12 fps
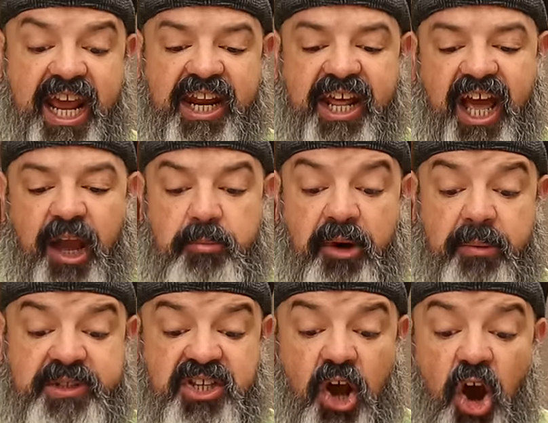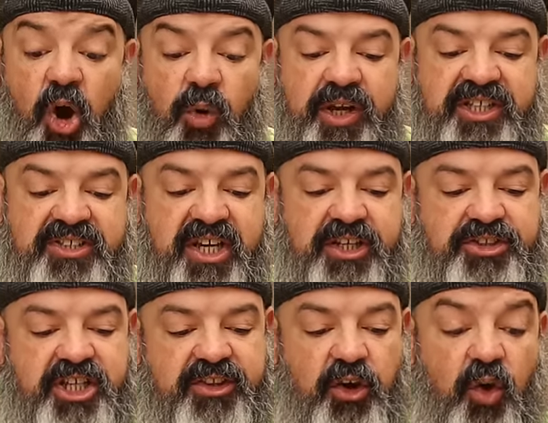And I promise to always
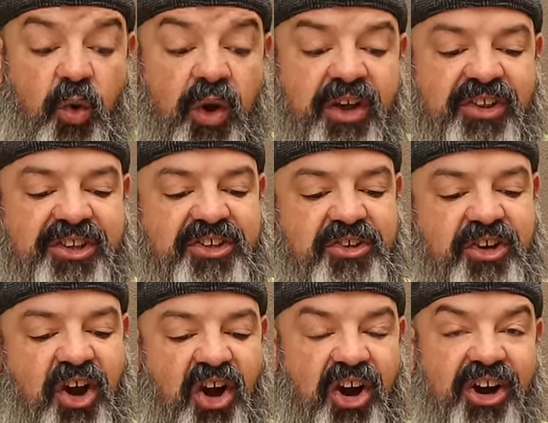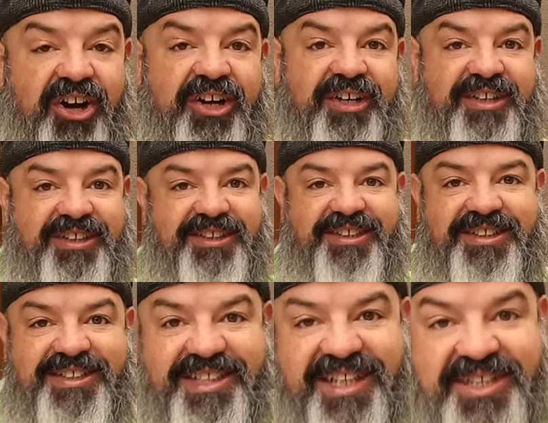check the oil in your car.
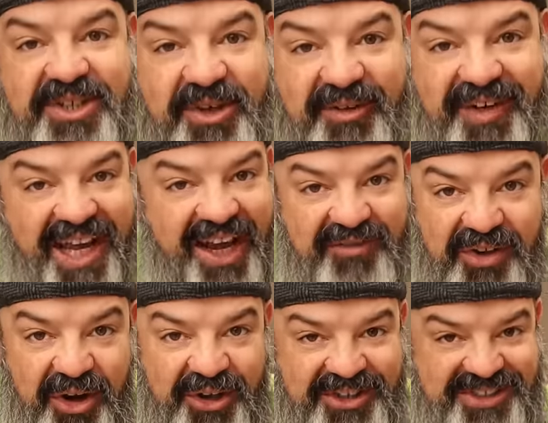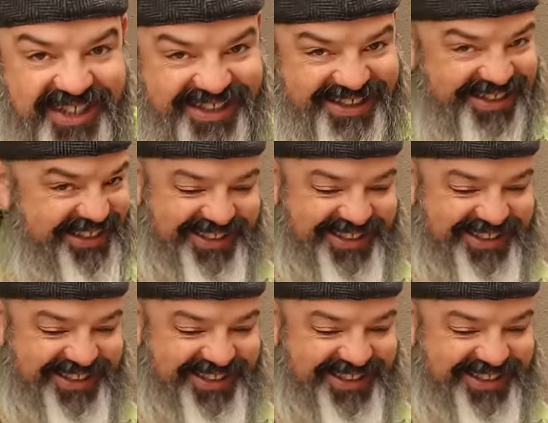Snakes don't even have cars.